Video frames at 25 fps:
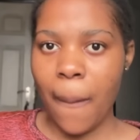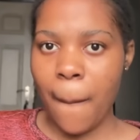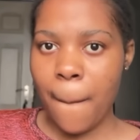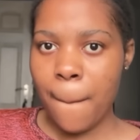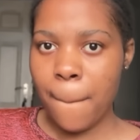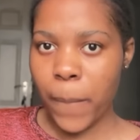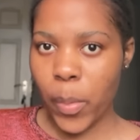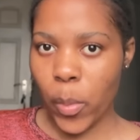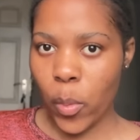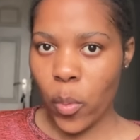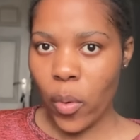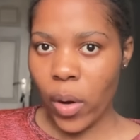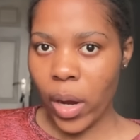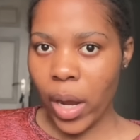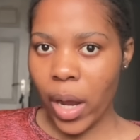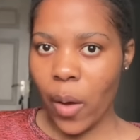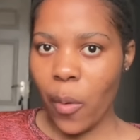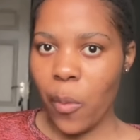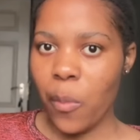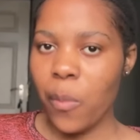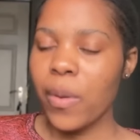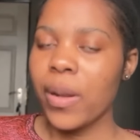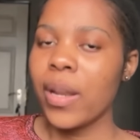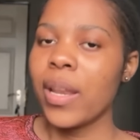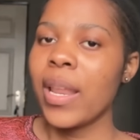book
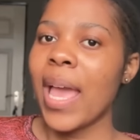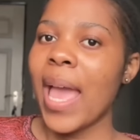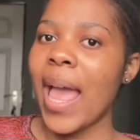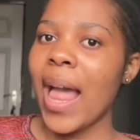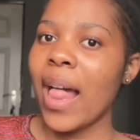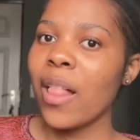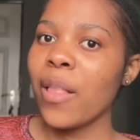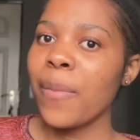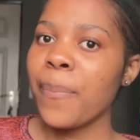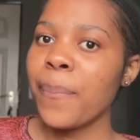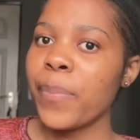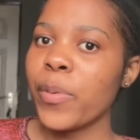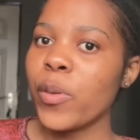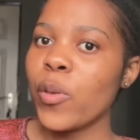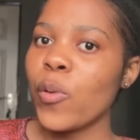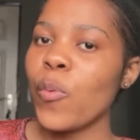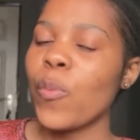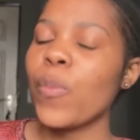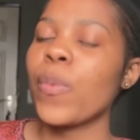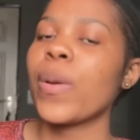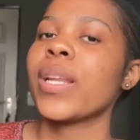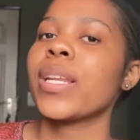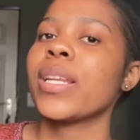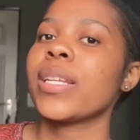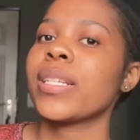will help you
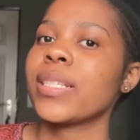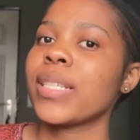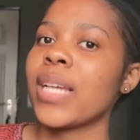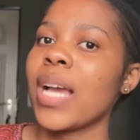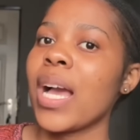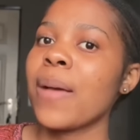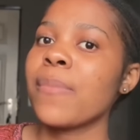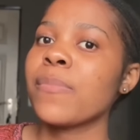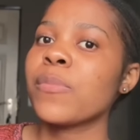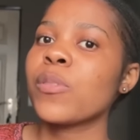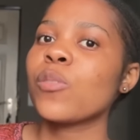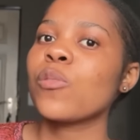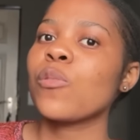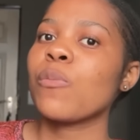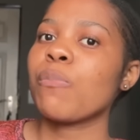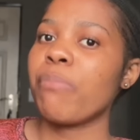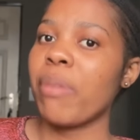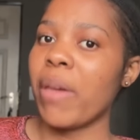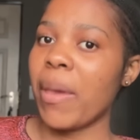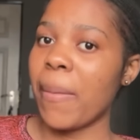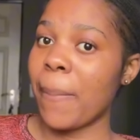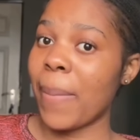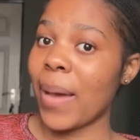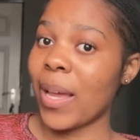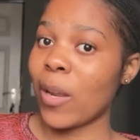when it comes to
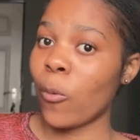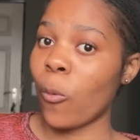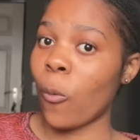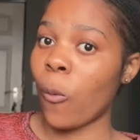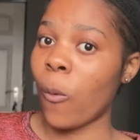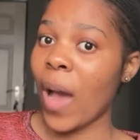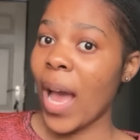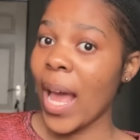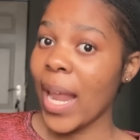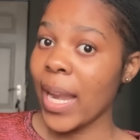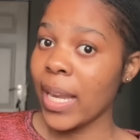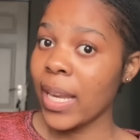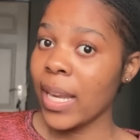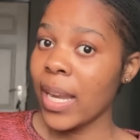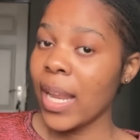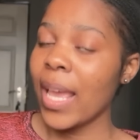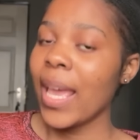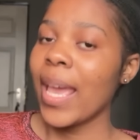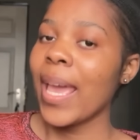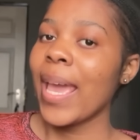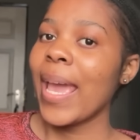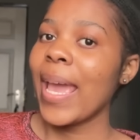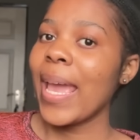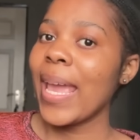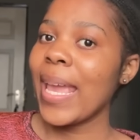paper 1,
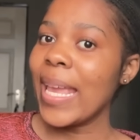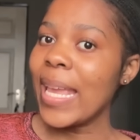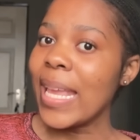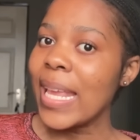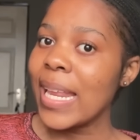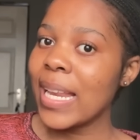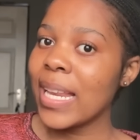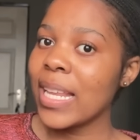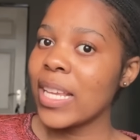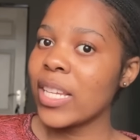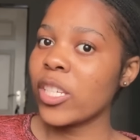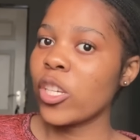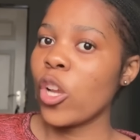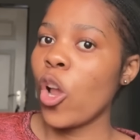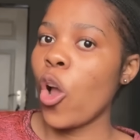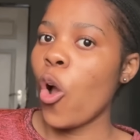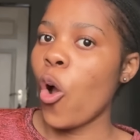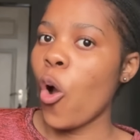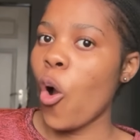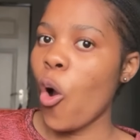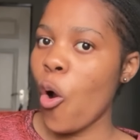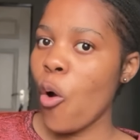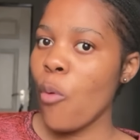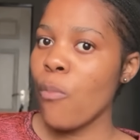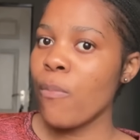English
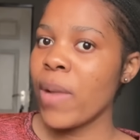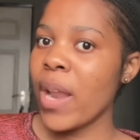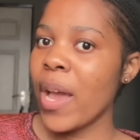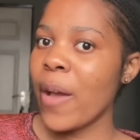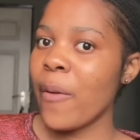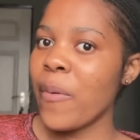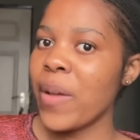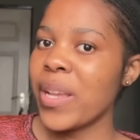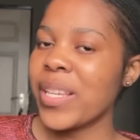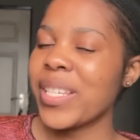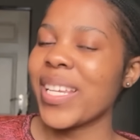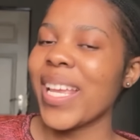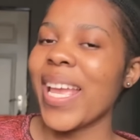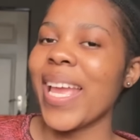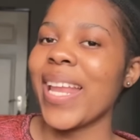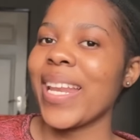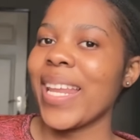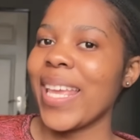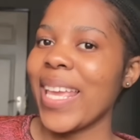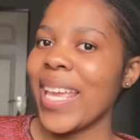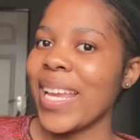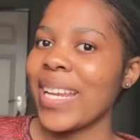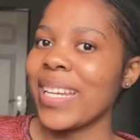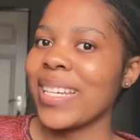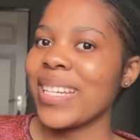home language and
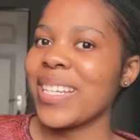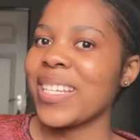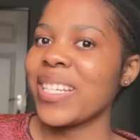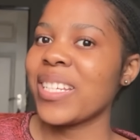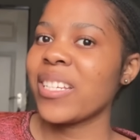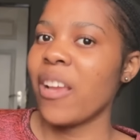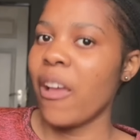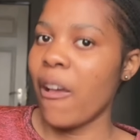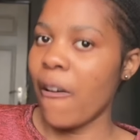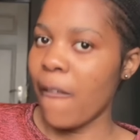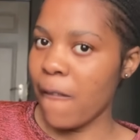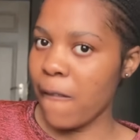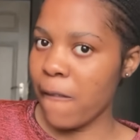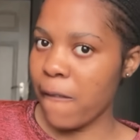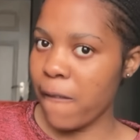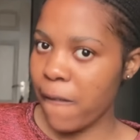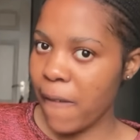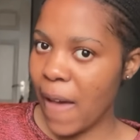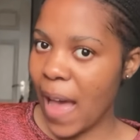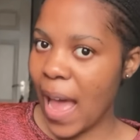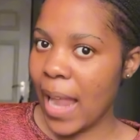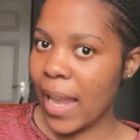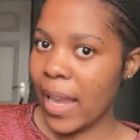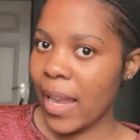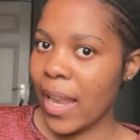English
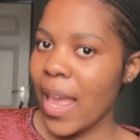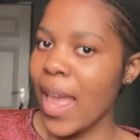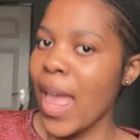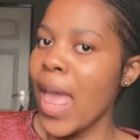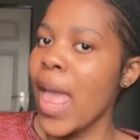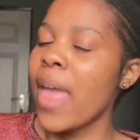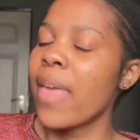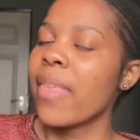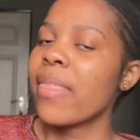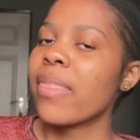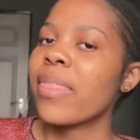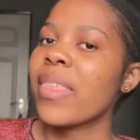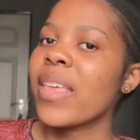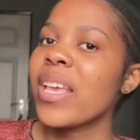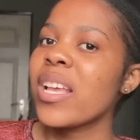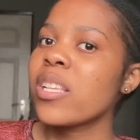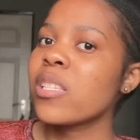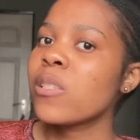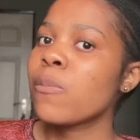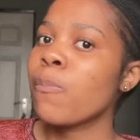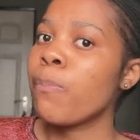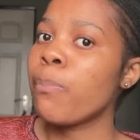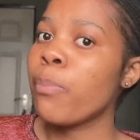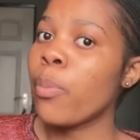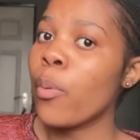FAL. This
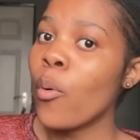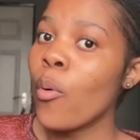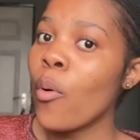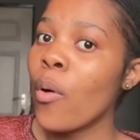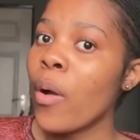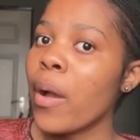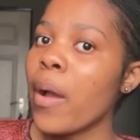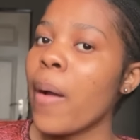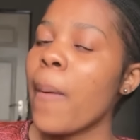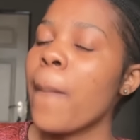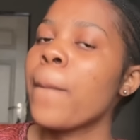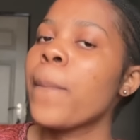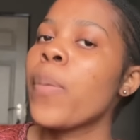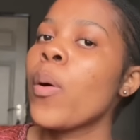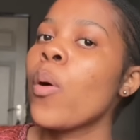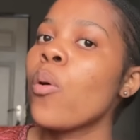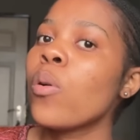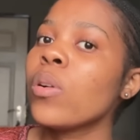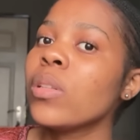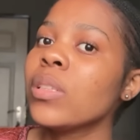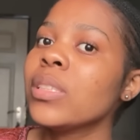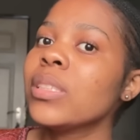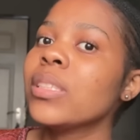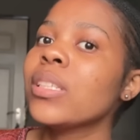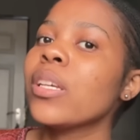book
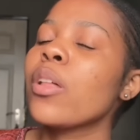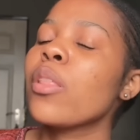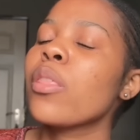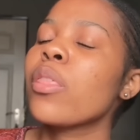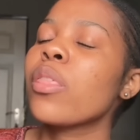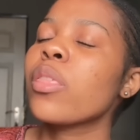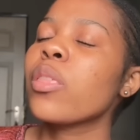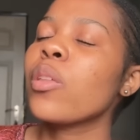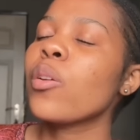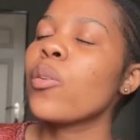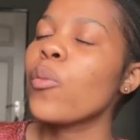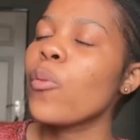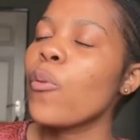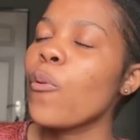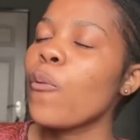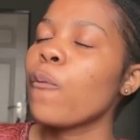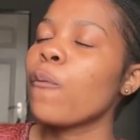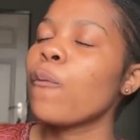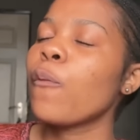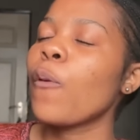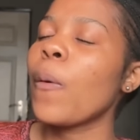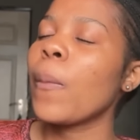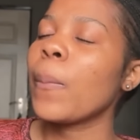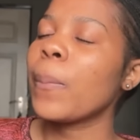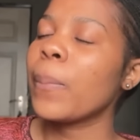pulled through
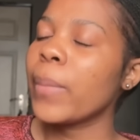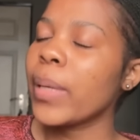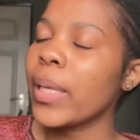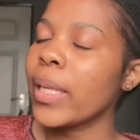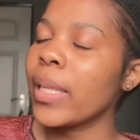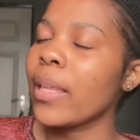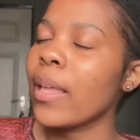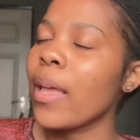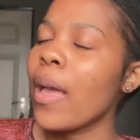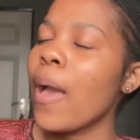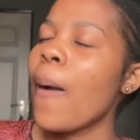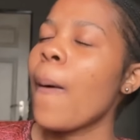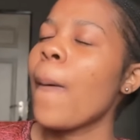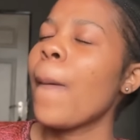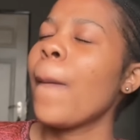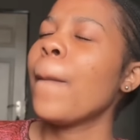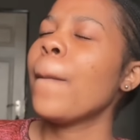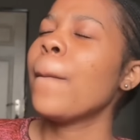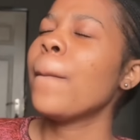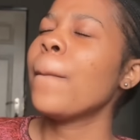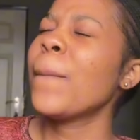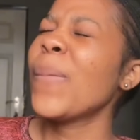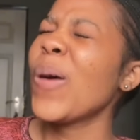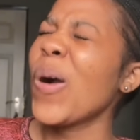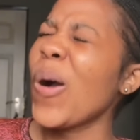for me
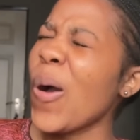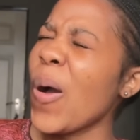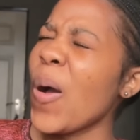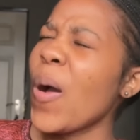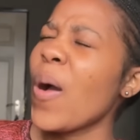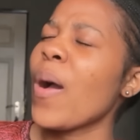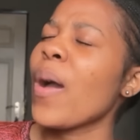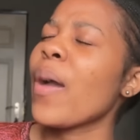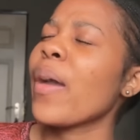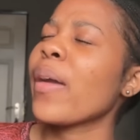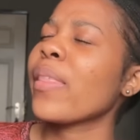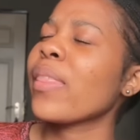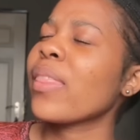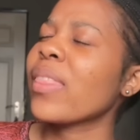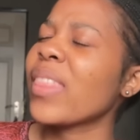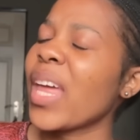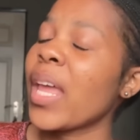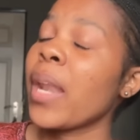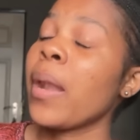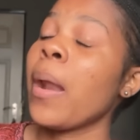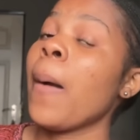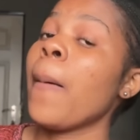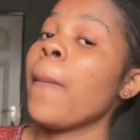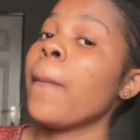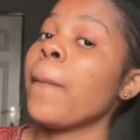more
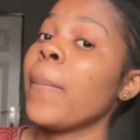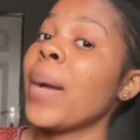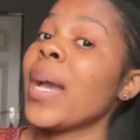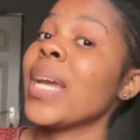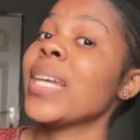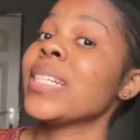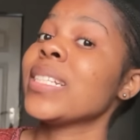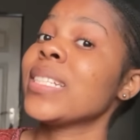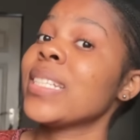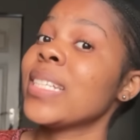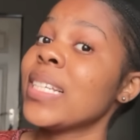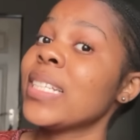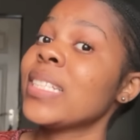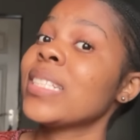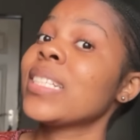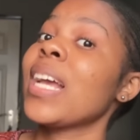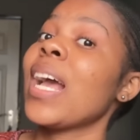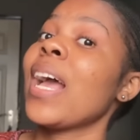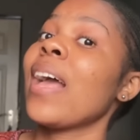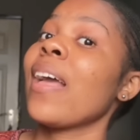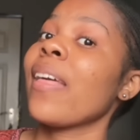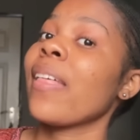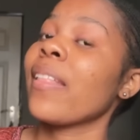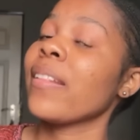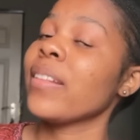than my teacher
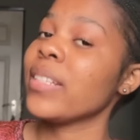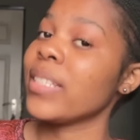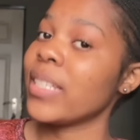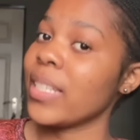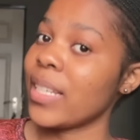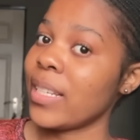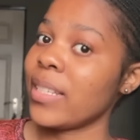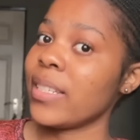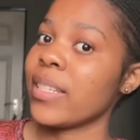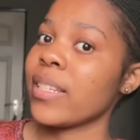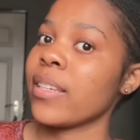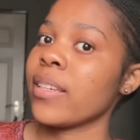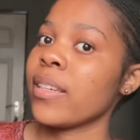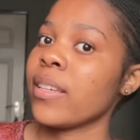did.